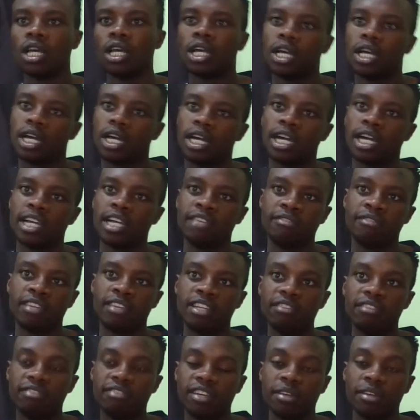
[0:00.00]
Even
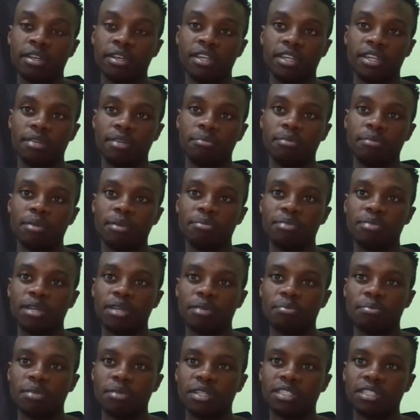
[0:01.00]
if I maybe I
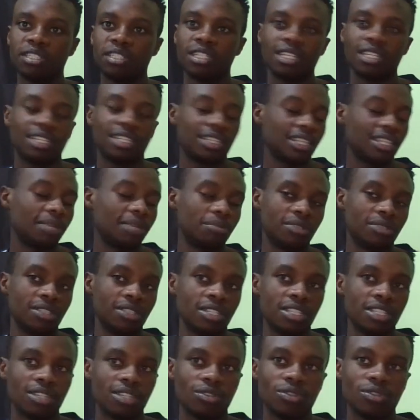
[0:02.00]
placed times
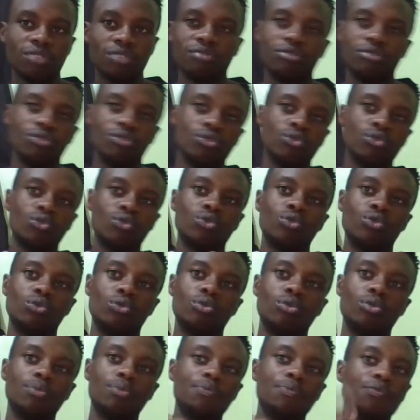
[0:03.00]
3, if
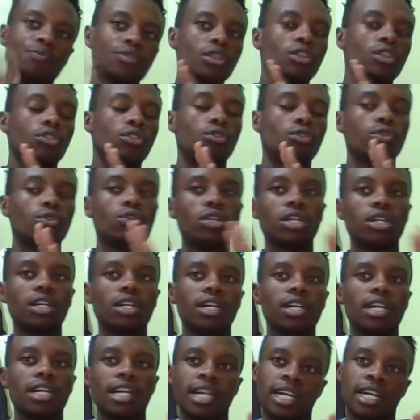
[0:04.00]
you took
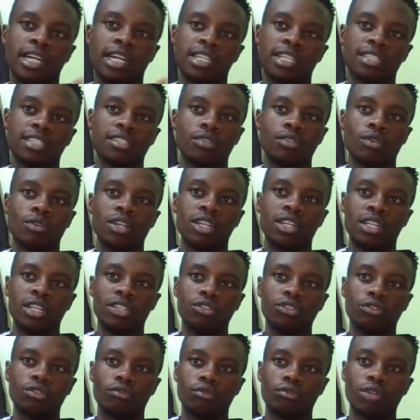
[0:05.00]
risk reward
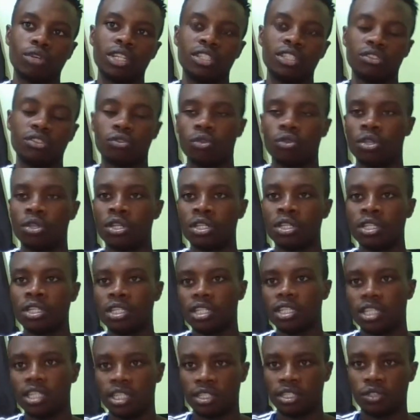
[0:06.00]
ratio of 1:3,
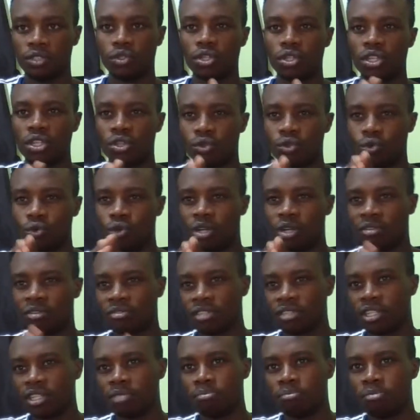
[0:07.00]
it could have
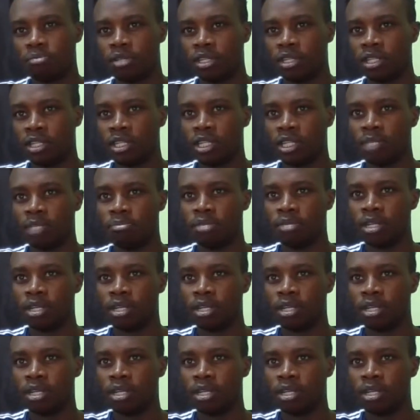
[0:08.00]
still be a